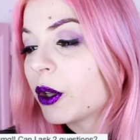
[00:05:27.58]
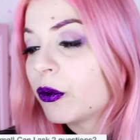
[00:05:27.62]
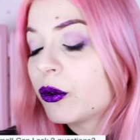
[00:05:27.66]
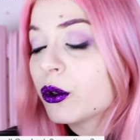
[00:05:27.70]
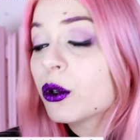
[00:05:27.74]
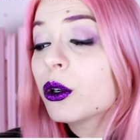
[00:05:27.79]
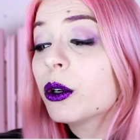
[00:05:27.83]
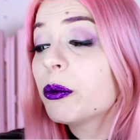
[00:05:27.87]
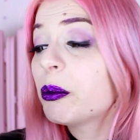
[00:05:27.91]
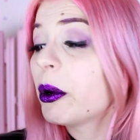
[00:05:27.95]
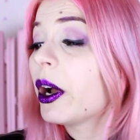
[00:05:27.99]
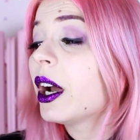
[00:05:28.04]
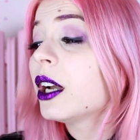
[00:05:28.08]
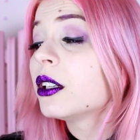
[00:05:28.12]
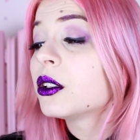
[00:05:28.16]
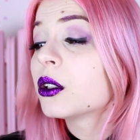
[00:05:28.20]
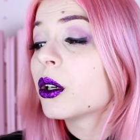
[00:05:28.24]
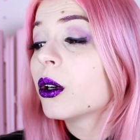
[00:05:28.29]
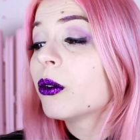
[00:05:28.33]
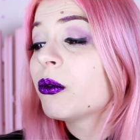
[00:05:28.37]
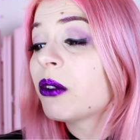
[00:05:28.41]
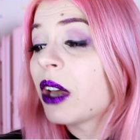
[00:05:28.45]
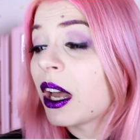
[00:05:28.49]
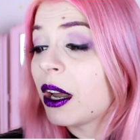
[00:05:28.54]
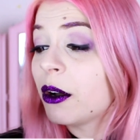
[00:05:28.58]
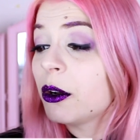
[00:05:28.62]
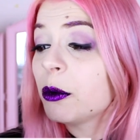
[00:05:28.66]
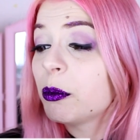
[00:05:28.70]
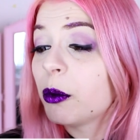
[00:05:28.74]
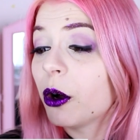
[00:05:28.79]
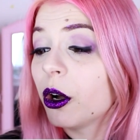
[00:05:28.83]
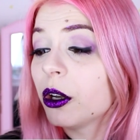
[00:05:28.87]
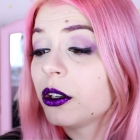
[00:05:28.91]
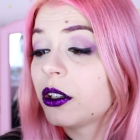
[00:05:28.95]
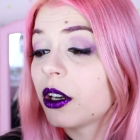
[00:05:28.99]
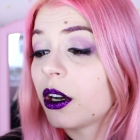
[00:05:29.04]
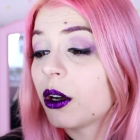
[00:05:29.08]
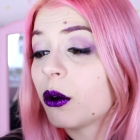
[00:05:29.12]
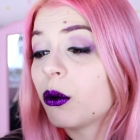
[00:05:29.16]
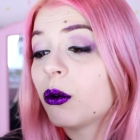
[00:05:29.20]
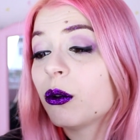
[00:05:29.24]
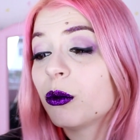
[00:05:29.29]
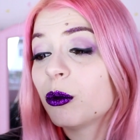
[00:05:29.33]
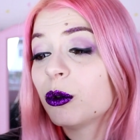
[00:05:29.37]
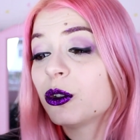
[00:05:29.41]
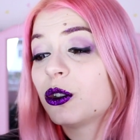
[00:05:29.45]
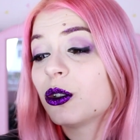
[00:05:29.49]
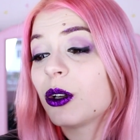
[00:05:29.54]
If you were part of Harry Potter,
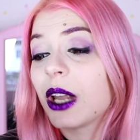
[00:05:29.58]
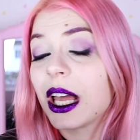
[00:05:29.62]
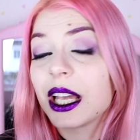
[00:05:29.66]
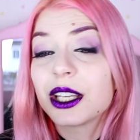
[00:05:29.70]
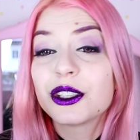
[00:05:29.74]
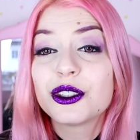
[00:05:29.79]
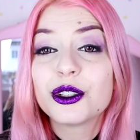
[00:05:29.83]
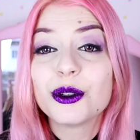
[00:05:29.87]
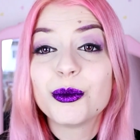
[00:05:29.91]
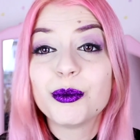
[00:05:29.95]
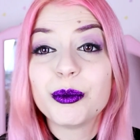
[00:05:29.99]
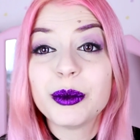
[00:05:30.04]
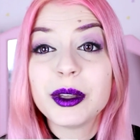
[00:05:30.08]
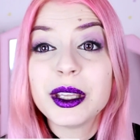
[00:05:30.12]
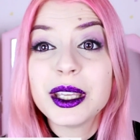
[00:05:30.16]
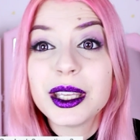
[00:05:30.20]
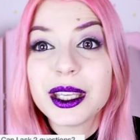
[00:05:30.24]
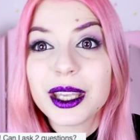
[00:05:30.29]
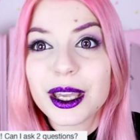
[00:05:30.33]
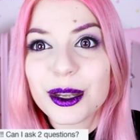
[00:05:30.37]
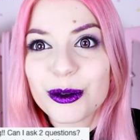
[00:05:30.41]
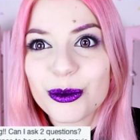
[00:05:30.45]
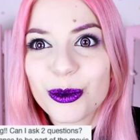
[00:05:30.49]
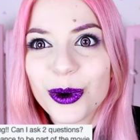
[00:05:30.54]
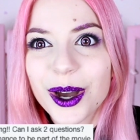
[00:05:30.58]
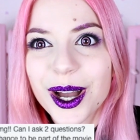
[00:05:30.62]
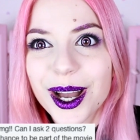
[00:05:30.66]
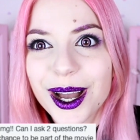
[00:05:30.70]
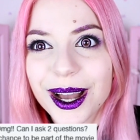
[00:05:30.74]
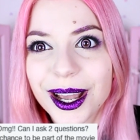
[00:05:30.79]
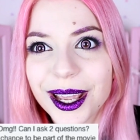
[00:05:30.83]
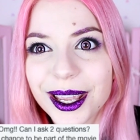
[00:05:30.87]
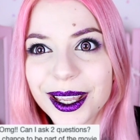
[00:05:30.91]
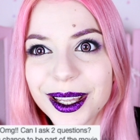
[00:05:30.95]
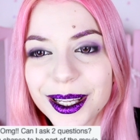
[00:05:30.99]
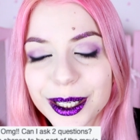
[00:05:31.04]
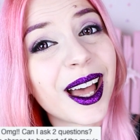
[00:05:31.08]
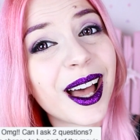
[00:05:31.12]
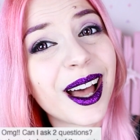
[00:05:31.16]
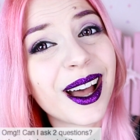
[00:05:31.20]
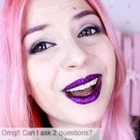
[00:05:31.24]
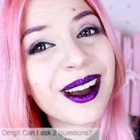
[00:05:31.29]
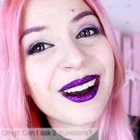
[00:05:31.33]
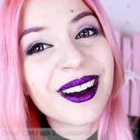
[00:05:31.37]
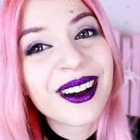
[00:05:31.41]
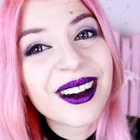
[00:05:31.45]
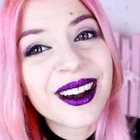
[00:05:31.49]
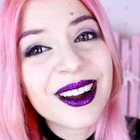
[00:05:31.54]
who would you like to be and why?
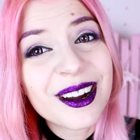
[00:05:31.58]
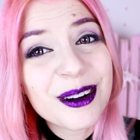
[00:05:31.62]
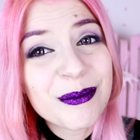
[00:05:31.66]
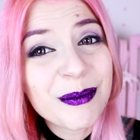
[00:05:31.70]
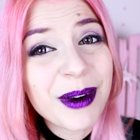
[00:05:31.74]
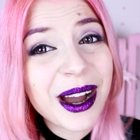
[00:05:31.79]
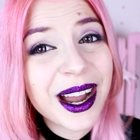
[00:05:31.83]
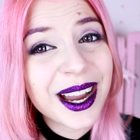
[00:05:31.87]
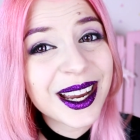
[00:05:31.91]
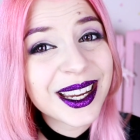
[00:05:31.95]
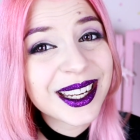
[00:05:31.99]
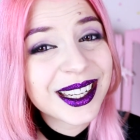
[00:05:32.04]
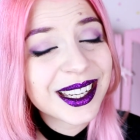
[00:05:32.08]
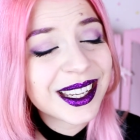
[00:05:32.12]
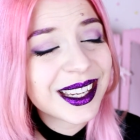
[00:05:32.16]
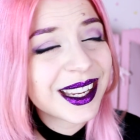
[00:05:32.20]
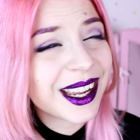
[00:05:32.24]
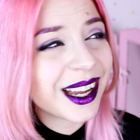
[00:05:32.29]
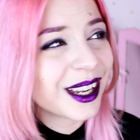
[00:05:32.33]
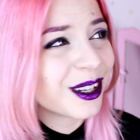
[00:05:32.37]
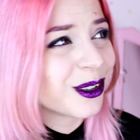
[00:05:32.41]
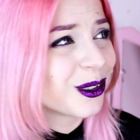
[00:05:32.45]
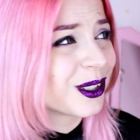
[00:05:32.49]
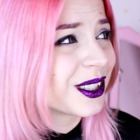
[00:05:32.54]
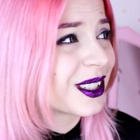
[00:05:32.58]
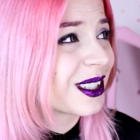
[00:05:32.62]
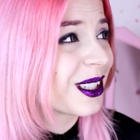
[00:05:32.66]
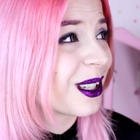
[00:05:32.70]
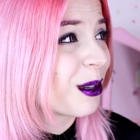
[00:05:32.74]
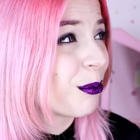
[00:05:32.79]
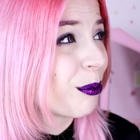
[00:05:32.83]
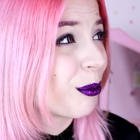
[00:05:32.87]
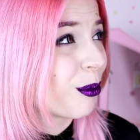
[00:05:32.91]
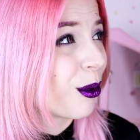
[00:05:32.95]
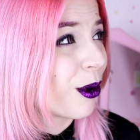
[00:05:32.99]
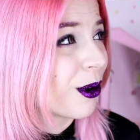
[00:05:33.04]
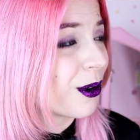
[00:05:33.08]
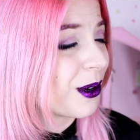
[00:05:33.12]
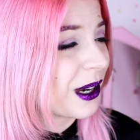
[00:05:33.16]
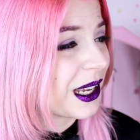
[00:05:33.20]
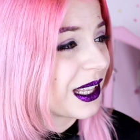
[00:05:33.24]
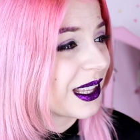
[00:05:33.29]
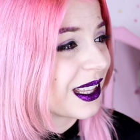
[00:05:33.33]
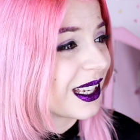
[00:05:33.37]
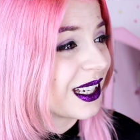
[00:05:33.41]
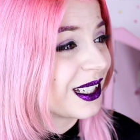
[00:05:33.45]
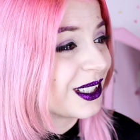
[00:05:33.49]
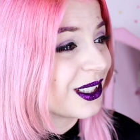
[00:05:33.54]
Oh, Hermione. I know it's a
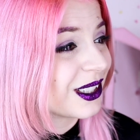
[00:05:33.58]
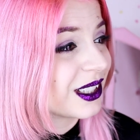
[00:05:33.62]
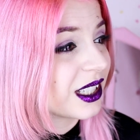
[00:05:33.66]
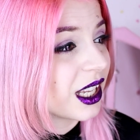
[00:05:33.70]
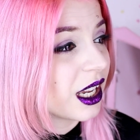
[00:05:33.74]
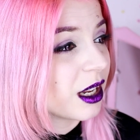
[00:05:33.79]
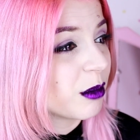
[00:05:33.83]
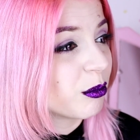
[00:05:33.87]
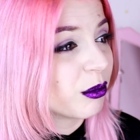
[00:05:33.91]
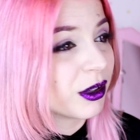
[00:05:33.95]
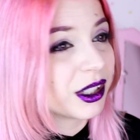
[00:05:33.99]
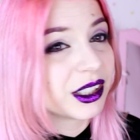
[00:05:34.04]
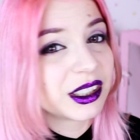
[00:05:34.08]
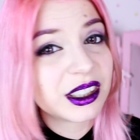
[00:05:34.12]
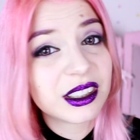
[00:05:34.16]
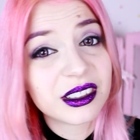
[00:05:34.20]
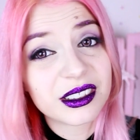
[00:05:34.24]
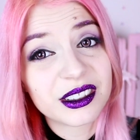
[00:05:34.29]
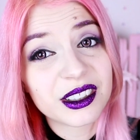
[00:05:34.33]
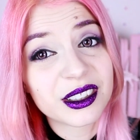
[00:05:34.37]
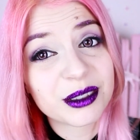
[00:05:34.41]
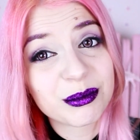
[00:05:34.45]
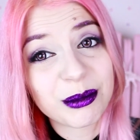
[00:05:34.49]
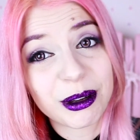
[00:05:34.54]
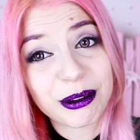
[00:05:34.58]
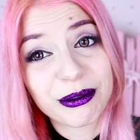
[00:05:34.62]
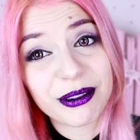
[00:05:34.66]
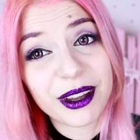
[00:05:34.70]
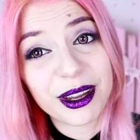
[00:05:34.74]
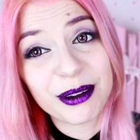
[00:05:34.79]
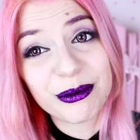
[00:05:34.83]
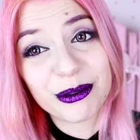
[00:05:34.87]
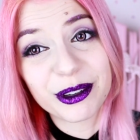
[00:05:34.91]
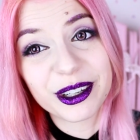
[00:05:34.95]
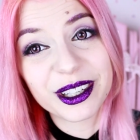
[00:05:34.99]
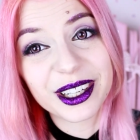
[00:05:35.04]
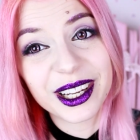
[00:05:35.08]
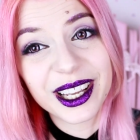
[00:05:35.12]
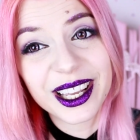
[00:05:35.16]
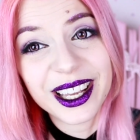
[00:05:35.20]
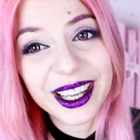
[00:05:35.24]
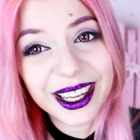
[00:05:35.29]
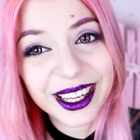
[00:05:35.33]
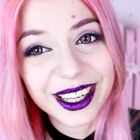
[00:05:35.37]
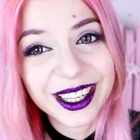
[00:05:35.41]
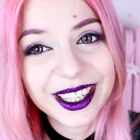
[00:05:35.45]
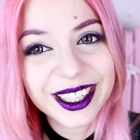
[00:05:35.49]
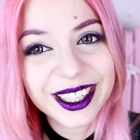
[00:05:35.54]
boring thing to say, but she's just my favorite.
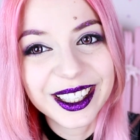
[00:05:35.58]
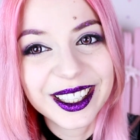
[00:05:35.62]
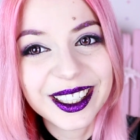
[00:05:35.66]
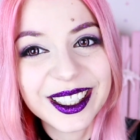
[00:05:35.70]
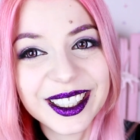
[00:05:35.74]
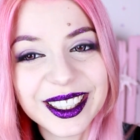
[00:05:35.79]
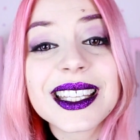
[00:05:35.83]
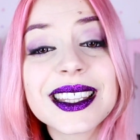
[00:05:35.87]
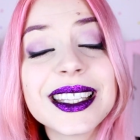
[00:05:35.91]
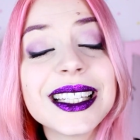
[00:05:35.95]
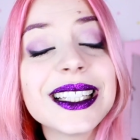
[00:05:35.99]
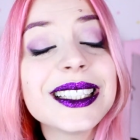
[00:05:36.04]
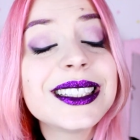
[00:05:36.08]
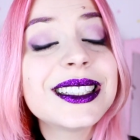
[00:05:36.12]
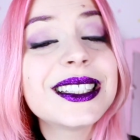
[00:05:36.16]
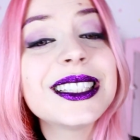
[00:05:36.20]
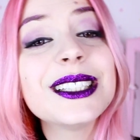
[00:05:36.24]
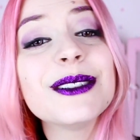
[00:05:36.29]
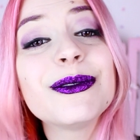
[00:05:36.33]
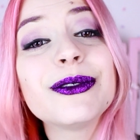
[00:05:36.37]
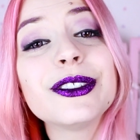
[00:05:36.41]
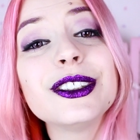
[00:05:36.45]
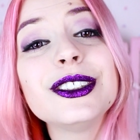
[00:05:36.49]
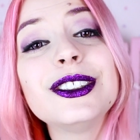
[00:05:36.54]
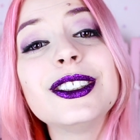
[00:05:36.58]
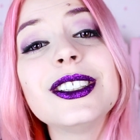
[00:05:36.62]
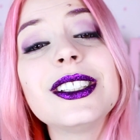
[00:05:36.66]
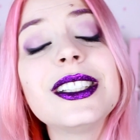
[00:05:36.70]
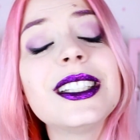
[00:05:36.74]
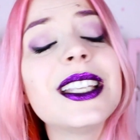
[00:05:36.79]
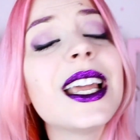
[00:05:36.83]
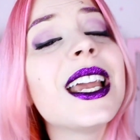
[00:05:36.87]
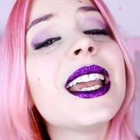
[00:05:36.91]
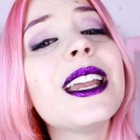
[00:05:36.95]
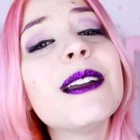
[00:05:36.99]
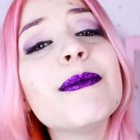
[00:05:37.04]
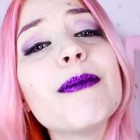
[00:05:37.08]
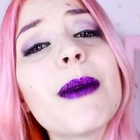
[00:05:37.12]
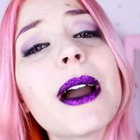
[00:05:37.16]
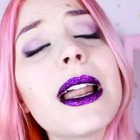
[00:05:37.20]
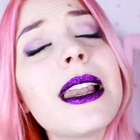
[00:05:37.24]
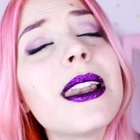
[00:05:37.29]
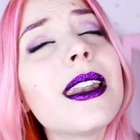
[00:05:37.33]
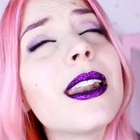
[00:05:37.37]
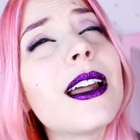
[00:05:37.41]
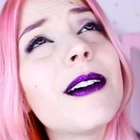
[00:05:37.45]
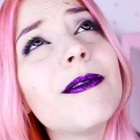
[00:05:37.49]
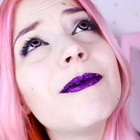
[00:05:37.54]
That's it for today, my
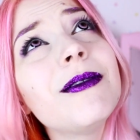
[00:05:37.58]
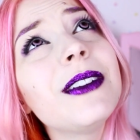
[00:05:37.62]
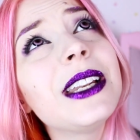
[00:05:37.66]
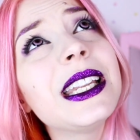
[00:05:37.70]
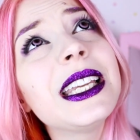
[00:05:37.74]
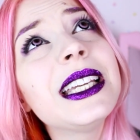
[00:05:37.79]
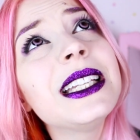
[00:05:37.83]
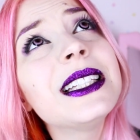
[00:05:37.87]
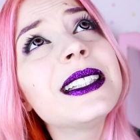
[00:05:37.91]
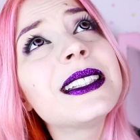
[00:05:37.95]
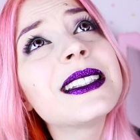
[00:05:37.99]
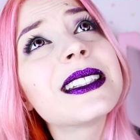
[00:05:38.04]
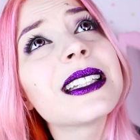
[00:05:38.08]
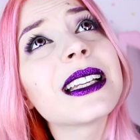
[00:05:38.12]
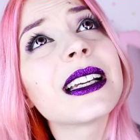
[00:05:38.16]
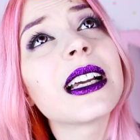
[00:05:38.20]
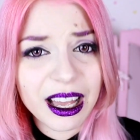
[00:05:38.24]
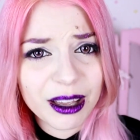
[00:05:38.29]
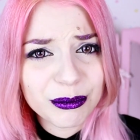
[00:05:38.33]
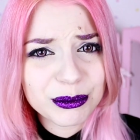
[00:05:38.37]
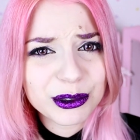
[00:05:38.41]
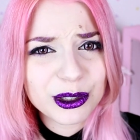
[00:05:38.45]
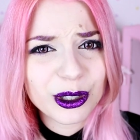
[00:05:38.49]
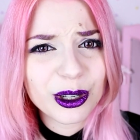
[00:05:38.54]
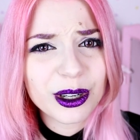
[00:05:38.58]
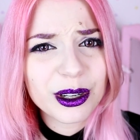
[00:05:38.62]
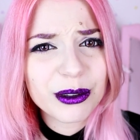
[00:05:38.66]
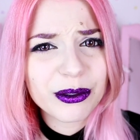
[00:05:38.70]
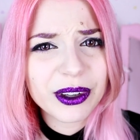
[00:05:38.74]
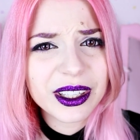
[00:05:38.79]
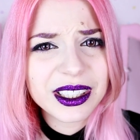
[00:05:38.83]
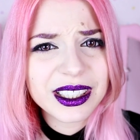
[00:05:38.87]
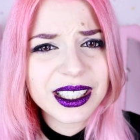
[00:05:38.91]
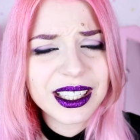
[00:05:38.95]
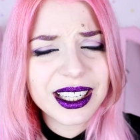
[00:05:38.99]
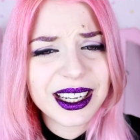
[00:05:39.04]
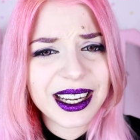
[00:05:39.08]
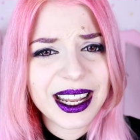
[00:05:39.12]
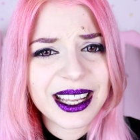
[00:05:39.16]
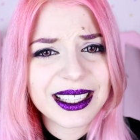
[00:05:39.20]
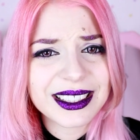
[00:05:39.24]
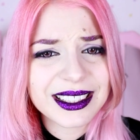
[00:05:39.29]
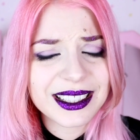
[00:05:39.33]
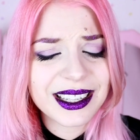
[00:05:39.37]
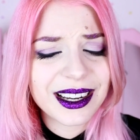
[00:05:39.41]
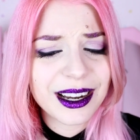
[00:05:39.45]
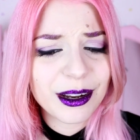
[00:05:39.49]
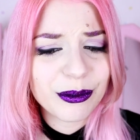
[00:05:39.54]
lovelies. I'm sorry if I didn't
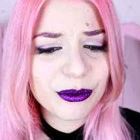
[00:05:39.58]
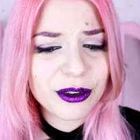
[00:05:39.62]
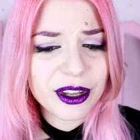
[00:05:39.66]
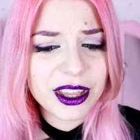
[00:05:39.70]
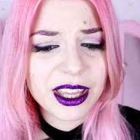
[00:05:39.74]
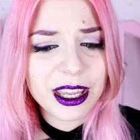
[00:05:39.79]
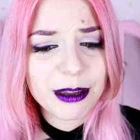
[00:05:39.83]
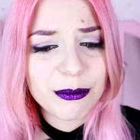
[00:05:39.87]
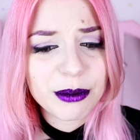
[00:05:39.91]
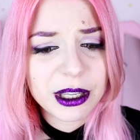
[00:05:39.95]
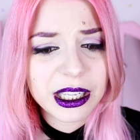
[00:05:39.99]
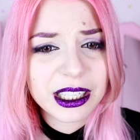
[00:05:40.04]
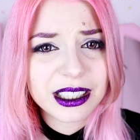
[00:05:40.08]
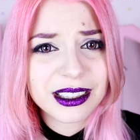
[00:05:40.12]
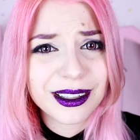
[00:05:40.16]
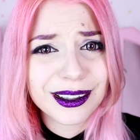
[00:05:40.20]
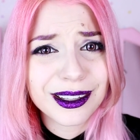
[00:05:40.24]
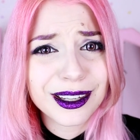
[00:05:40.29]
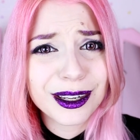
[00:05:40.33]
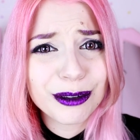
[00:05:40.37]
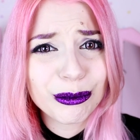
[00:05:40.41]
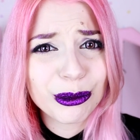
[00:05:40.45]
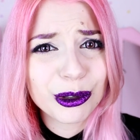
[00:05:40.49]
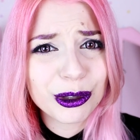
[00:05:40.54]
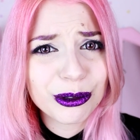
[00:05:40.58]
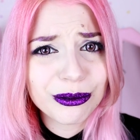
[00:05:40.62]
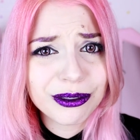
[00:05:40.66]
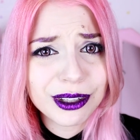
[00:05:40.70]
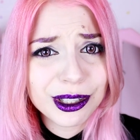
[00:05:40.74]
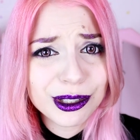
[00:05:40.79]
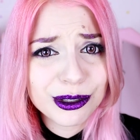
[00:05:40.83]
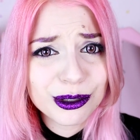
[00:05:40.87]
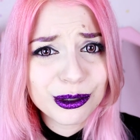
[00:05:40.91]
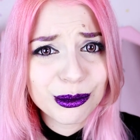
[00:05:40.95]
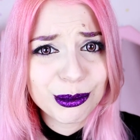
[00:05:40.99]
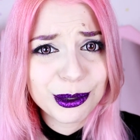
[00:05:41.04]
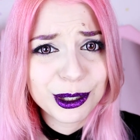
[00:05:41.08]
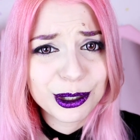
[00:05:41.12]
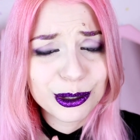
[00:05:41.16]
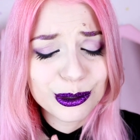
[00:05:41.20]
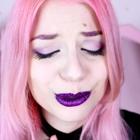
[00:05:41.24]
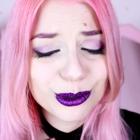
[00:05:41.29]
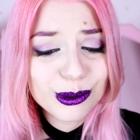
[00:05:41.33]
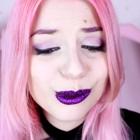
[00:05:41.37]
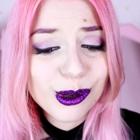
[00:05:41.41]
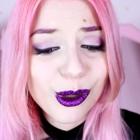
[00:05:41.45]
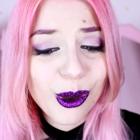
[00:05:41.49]
answer everything because I didn't want the video to be too